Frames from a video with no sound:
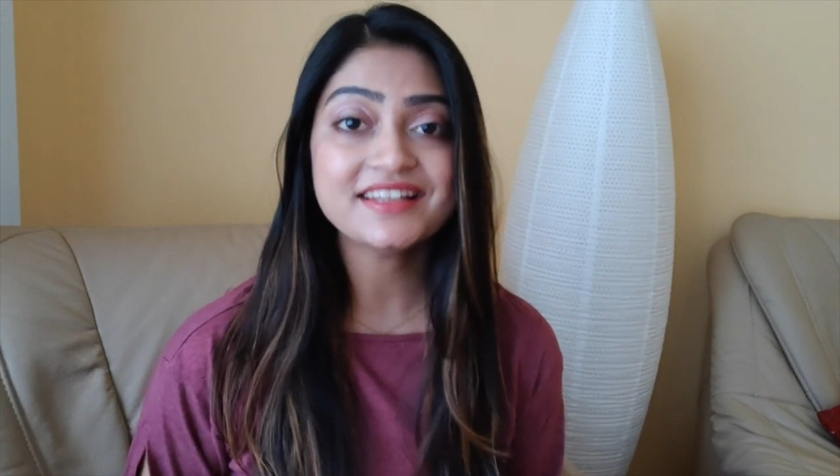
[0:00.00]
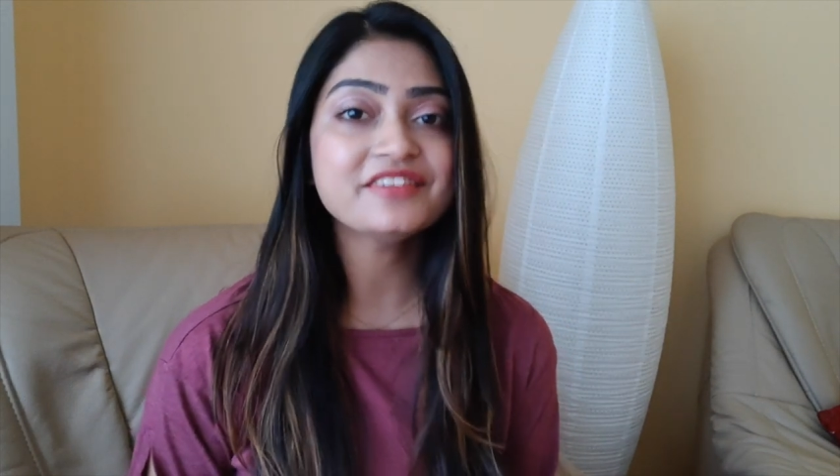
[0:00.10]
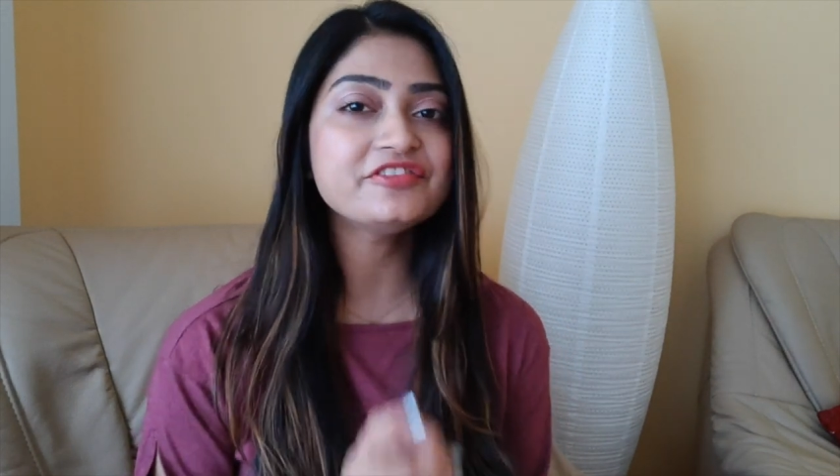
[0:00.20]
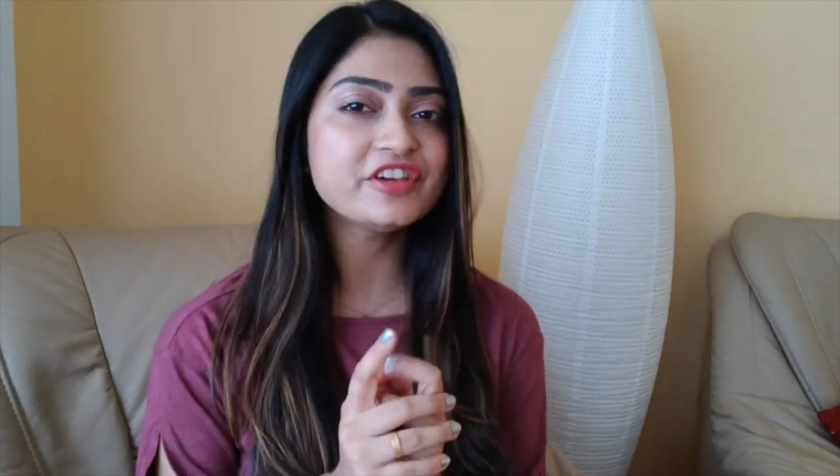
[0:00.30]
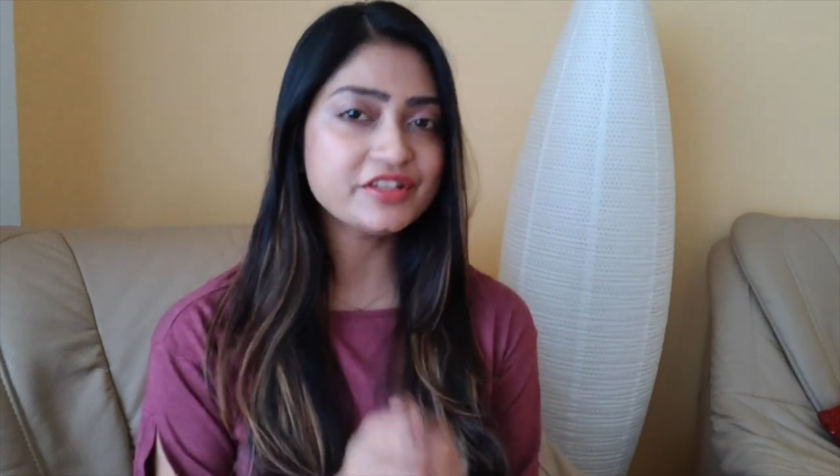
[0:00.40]
And
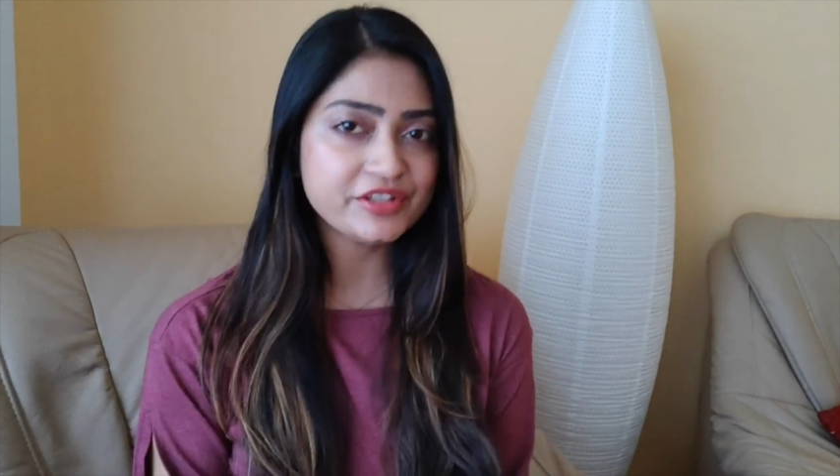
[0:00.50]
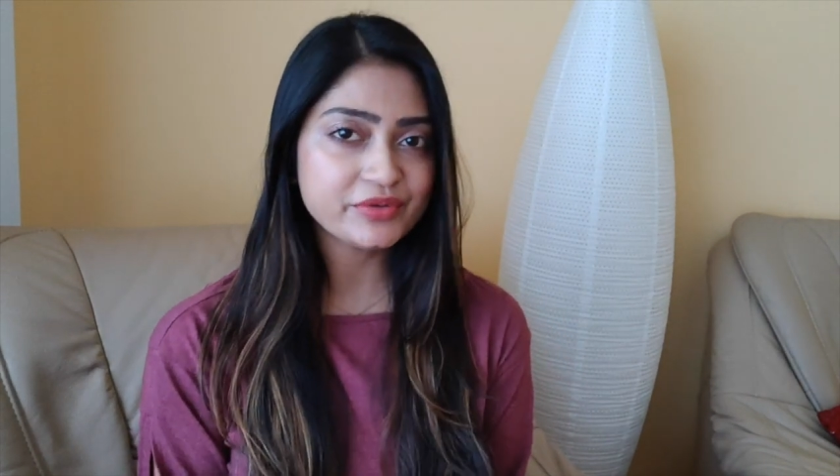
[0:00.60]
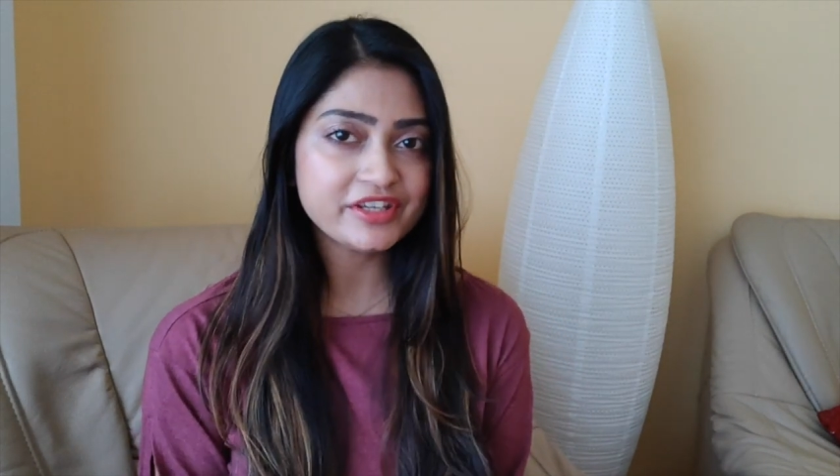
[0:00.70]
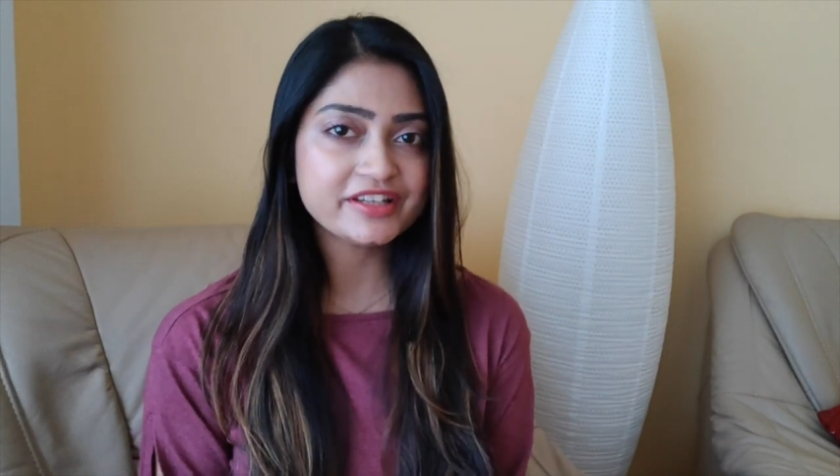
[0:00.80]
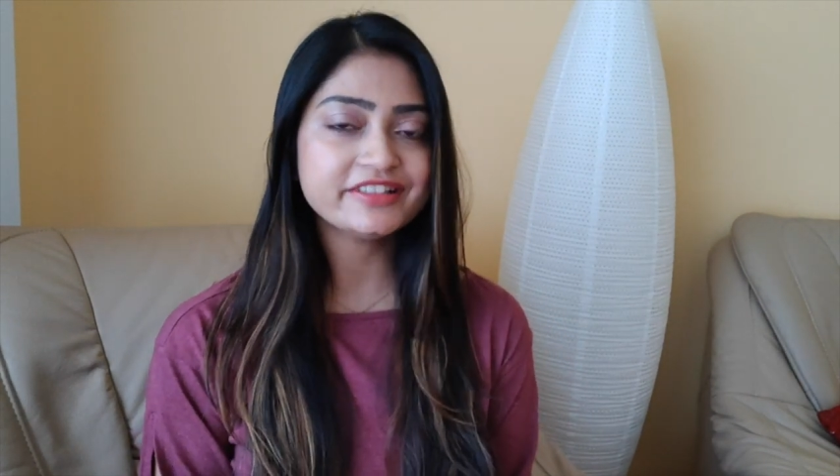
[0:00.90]
if you're new
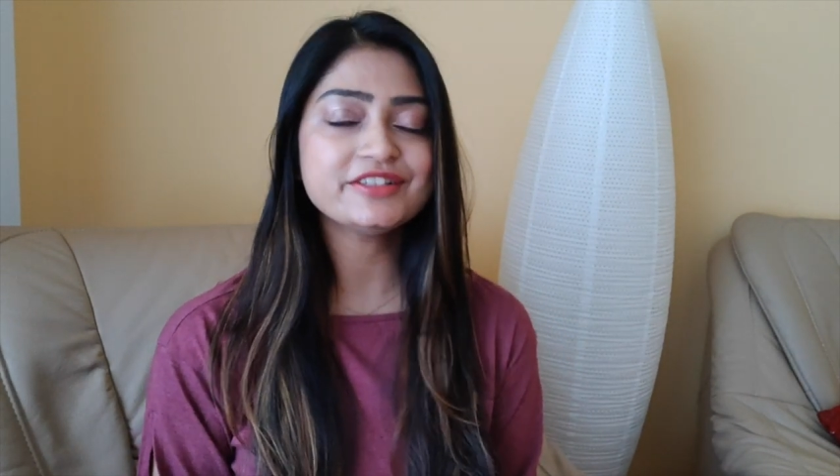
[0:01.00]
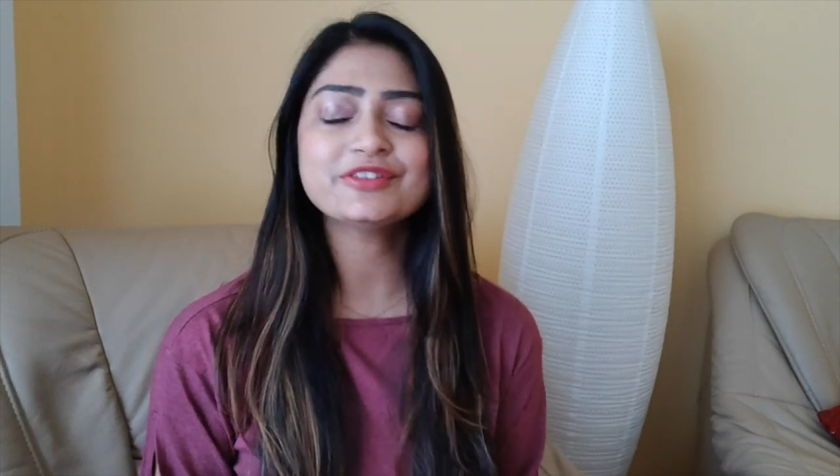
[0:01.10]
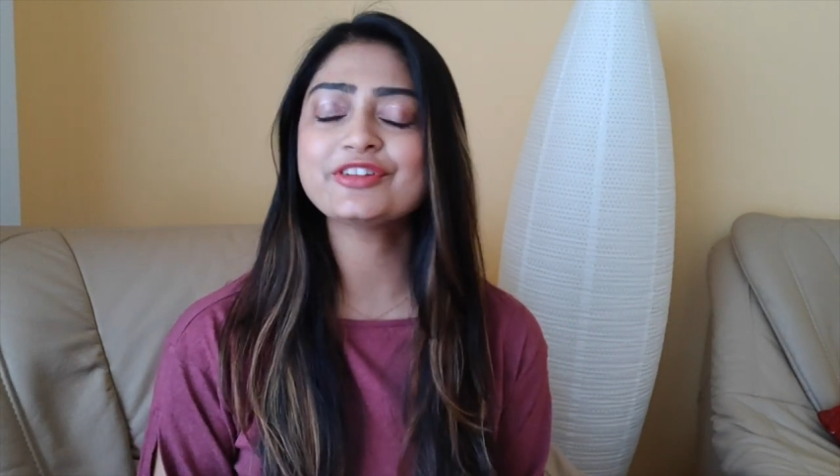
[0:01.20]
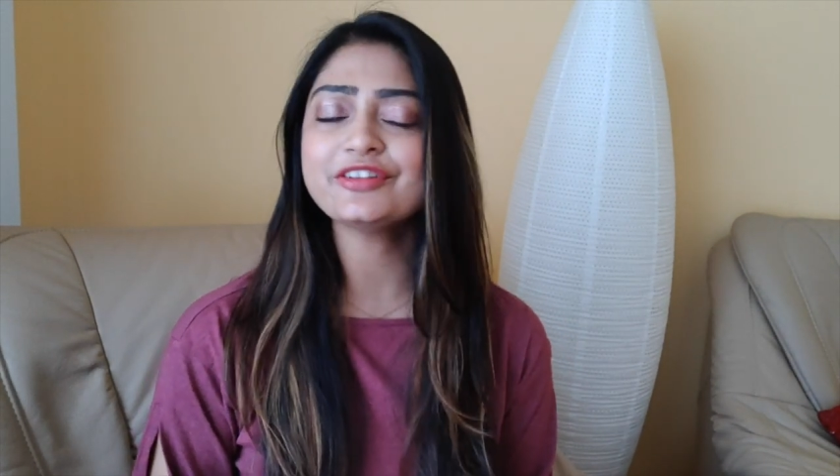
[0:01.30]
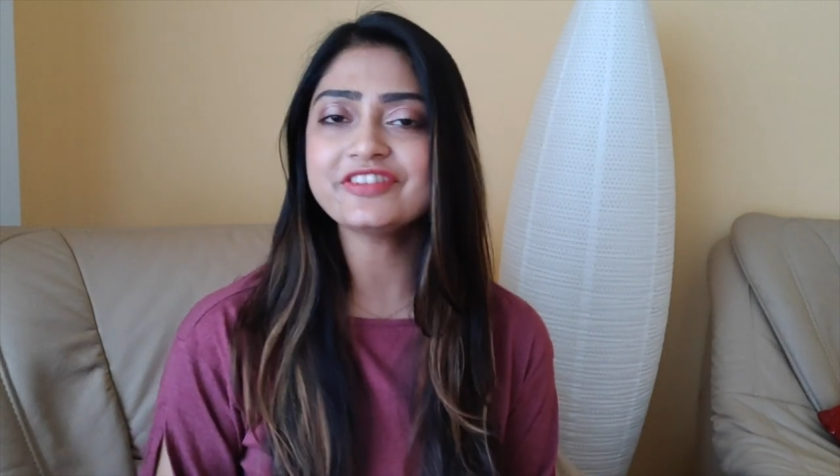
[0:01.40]
here, then do
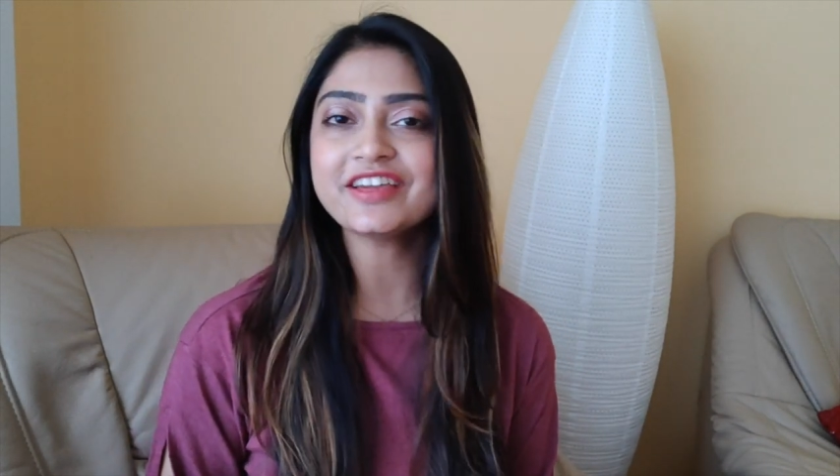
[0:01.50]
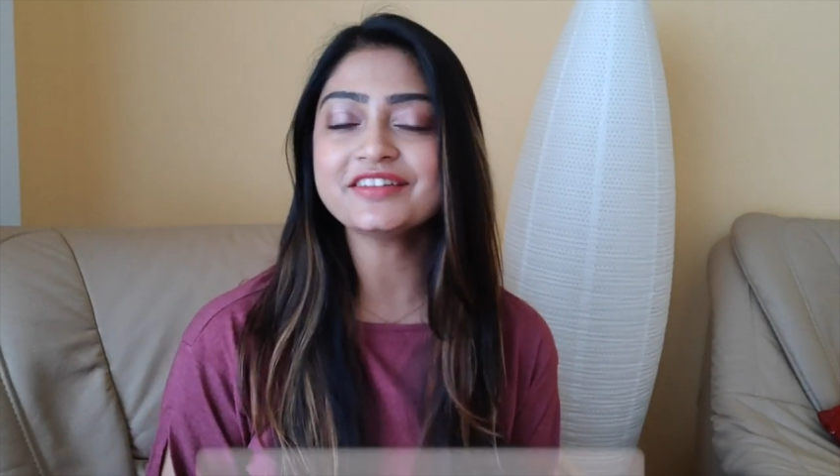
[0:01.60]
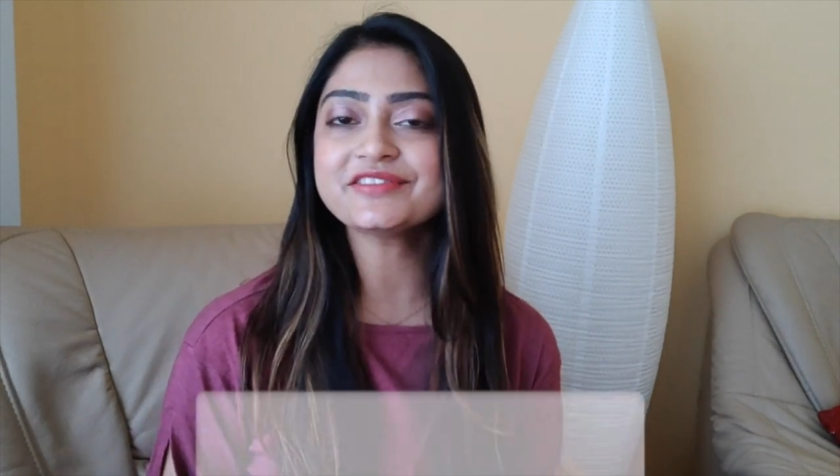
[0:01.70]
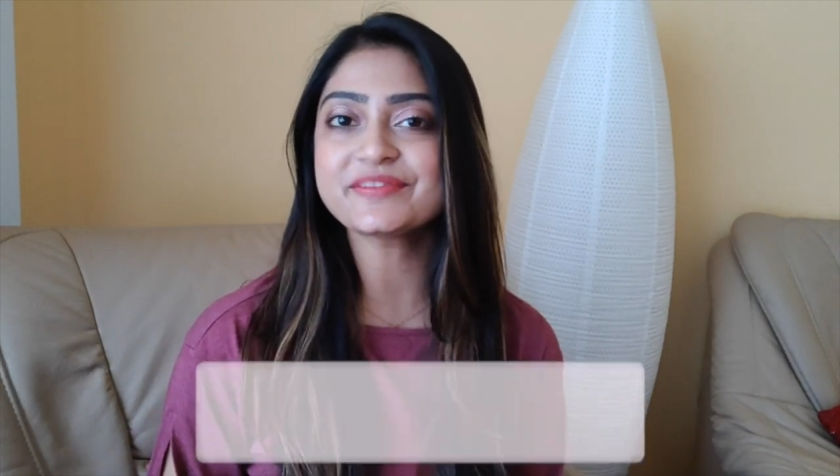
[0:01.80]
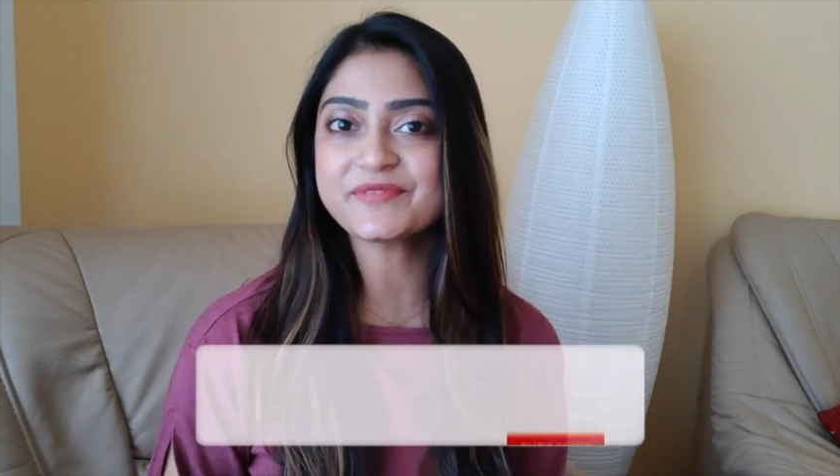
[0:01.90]
not
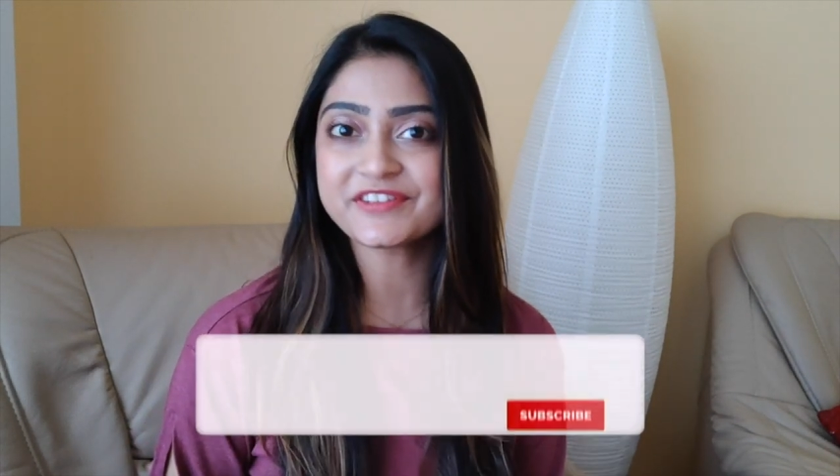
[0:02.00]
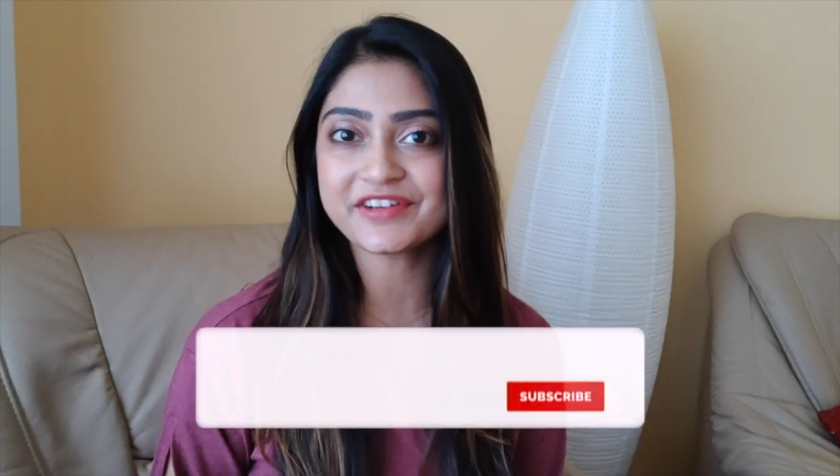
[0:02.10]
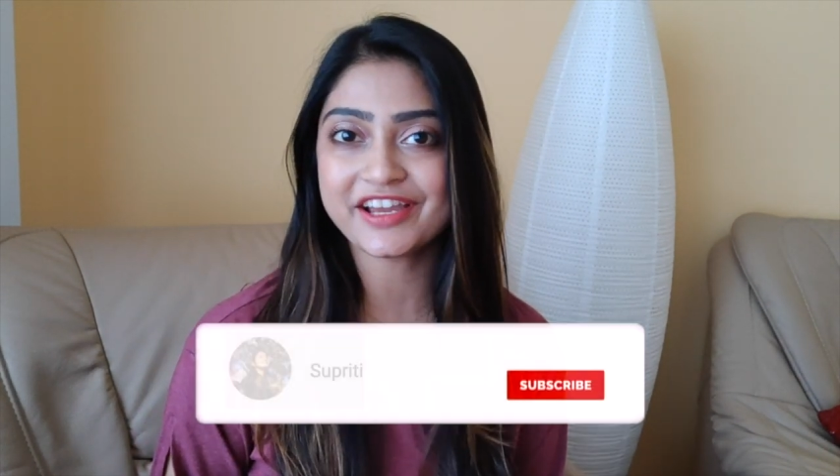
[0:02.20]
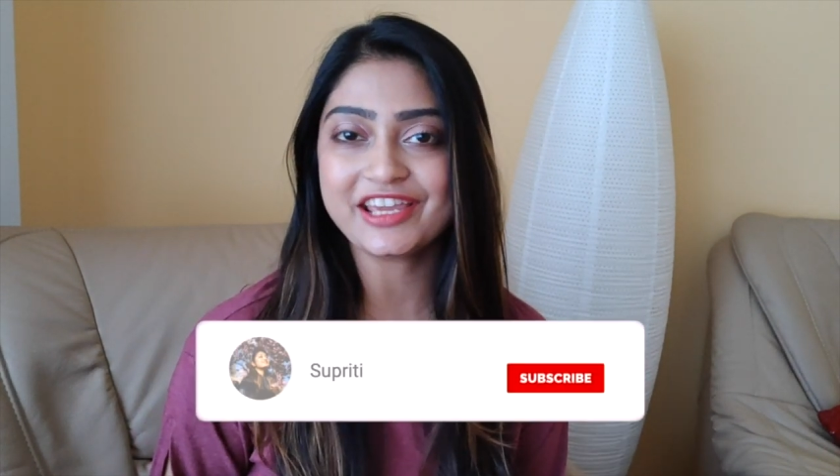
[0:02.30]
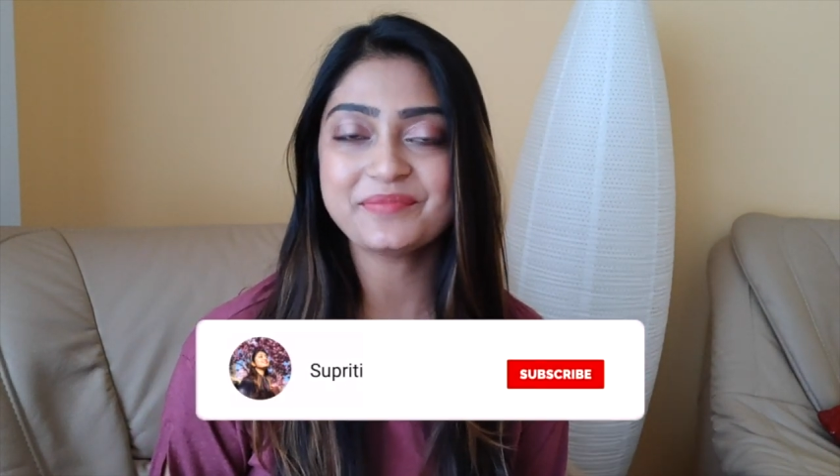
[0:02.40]
forget to
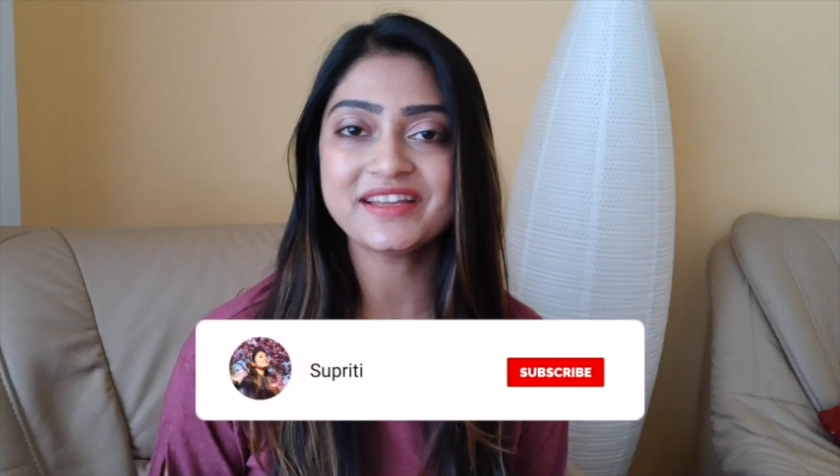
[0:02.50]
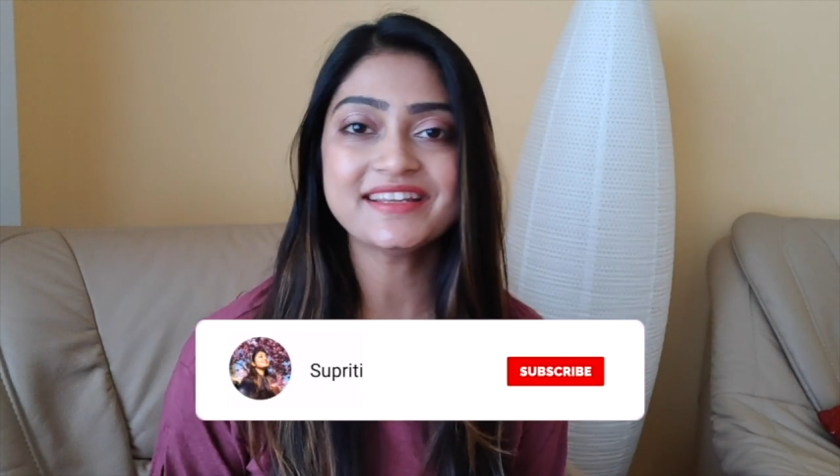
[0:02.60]
subscribe and